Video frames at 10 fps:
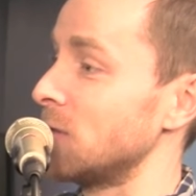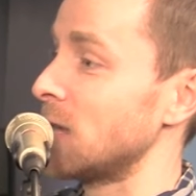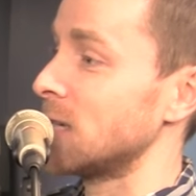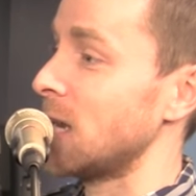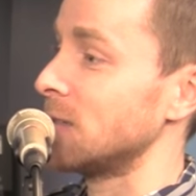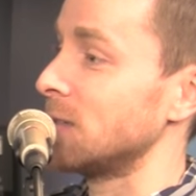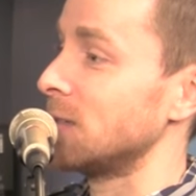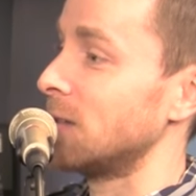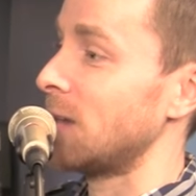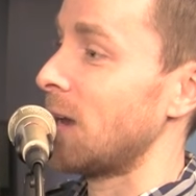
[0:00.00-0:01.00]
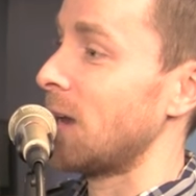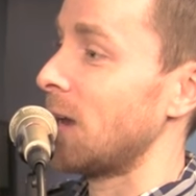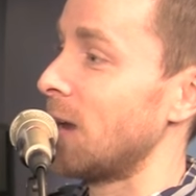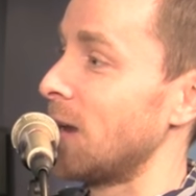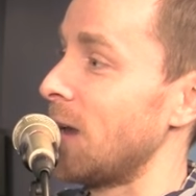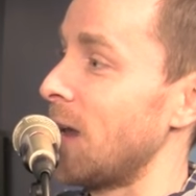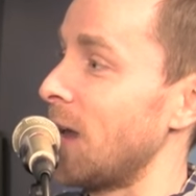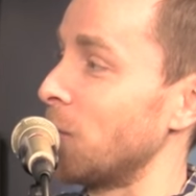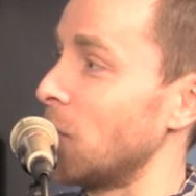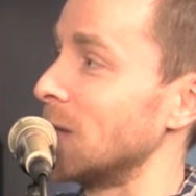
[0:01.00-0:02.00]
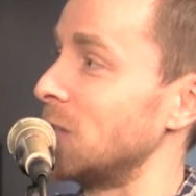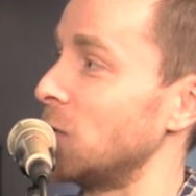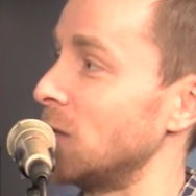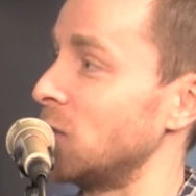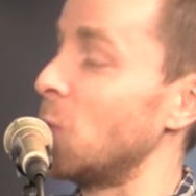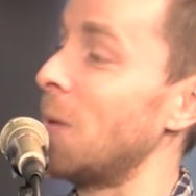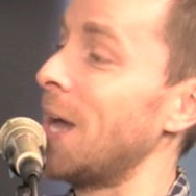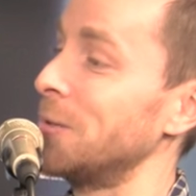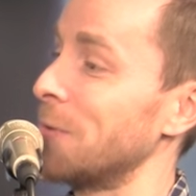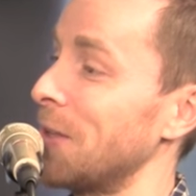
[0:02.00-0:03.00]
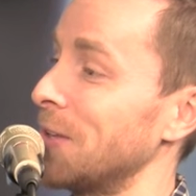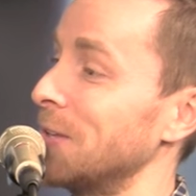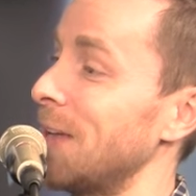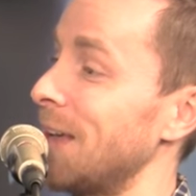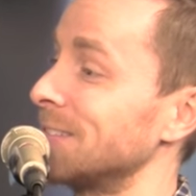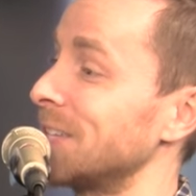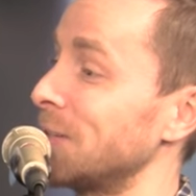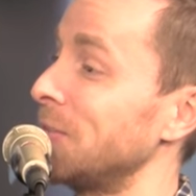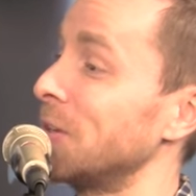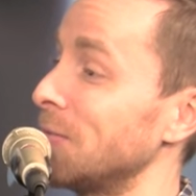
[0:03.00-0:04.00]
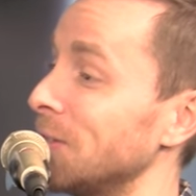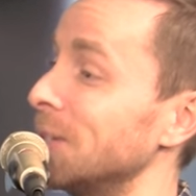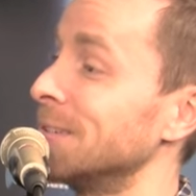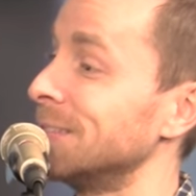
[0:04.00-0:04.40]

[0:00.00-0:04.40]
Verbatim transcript: in two thousand eight, uh, and we went to a Joe Biden rally in, outside of Philadelphia.